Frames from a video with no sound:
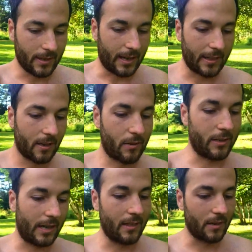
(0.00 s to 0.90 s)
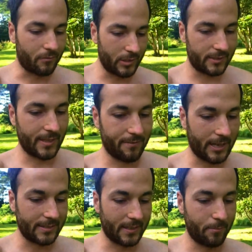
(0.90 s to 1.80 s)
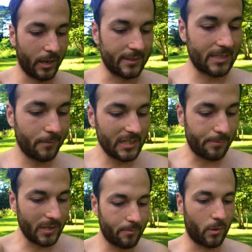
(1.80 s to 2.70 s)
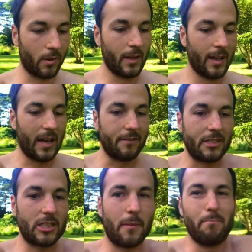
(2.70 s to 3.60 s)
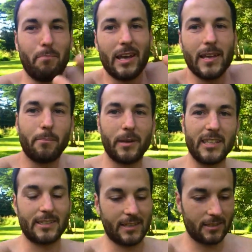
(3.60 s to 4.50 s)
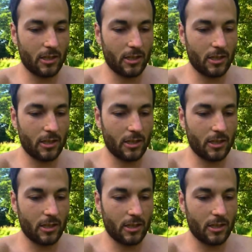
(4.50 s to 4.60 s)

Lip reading: I love what I do. I love real estate investing. But some of these people have such a big business,